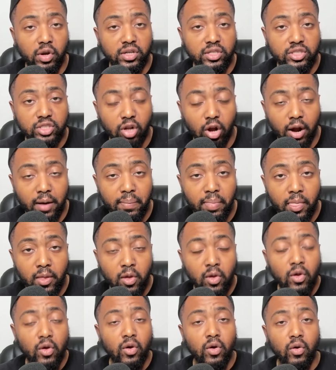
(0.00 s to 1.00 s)
start?
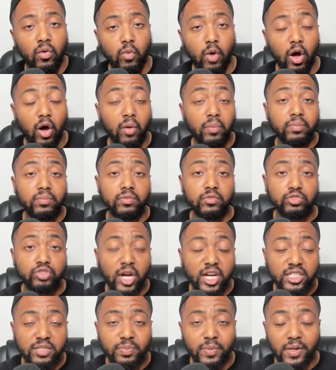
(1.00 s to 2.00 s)
Well,
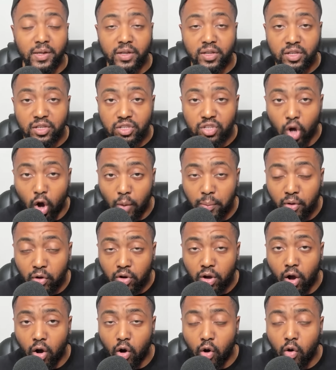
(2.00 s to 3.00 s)
trust me, Noble
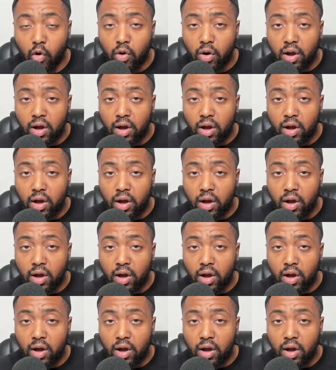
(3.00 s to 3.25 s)
Gold